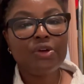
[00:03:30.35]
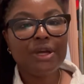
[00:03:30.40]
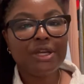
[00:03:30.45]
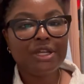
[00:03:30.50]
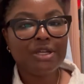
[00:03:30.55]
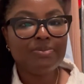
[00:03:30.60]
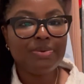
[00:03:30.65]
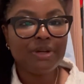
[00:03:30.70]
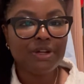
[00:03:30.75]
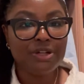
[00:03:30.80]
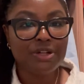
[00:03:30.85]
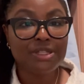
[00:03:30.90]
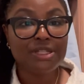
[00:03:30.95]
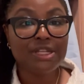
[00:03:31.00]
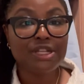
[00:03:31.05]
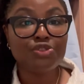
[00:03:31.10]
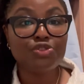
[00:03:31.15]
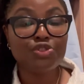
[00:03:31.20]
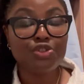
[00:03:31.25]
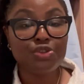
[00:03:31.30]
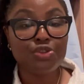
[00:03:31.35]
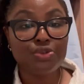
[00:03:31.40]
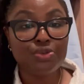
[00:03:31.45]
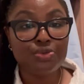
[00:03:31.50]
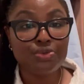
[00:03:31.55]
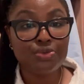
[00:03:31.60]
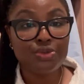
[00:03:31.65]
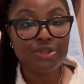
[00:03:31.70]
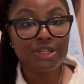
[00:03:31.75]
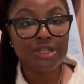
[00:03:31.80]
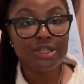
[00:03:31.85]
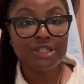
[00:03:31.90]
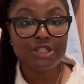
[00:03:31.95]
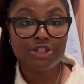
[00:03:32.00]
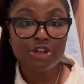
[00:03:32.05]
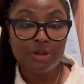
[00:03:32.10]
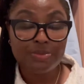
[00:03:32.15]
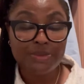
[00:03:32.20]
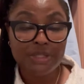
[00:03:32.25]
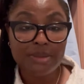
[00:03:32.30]
in comparison to the
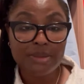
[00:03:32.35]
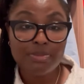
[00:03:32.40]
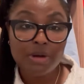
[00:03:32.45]
sculpting